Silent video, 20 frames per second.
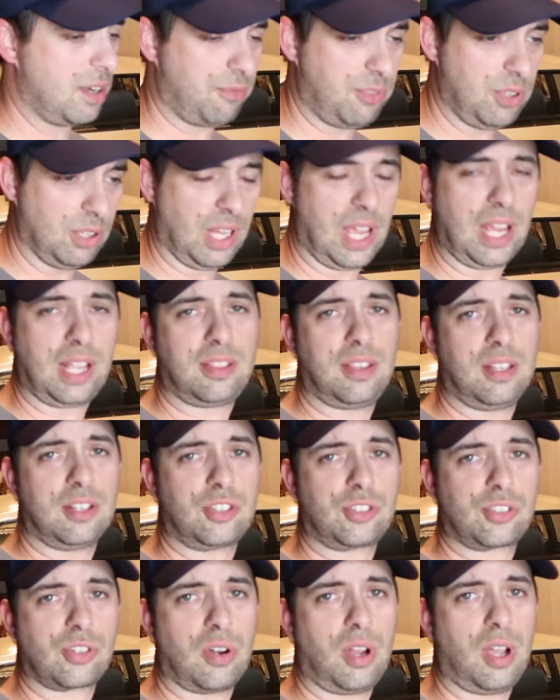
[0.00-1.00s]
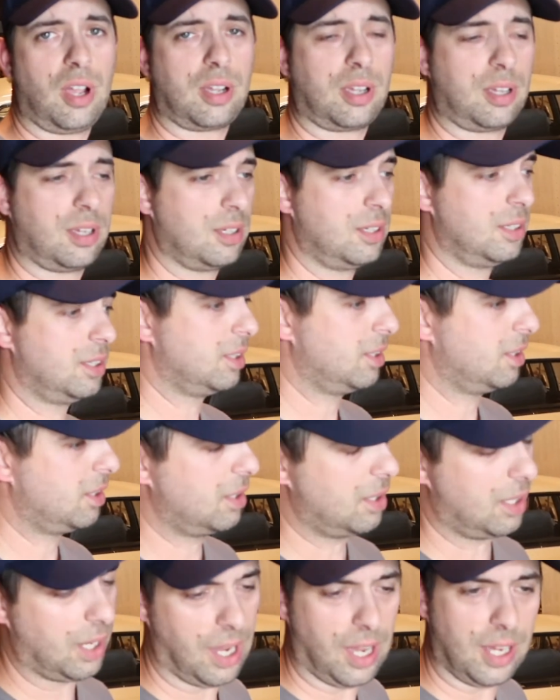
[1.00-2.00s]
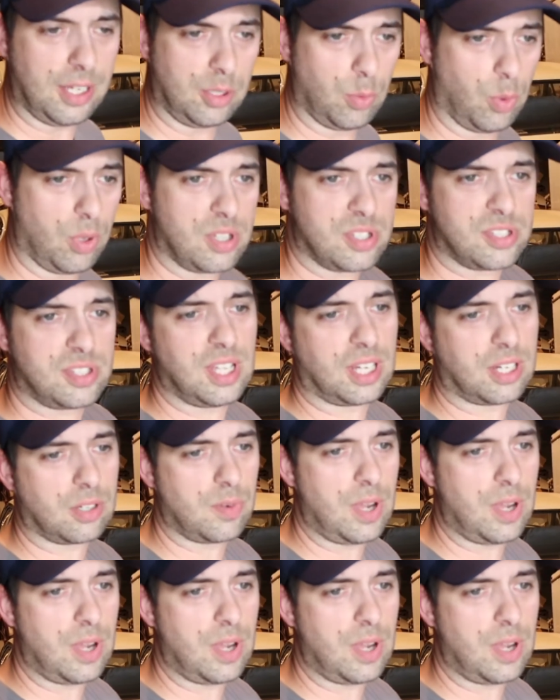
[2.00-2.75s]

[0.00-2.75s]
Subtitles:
If you like this truck, you want to stick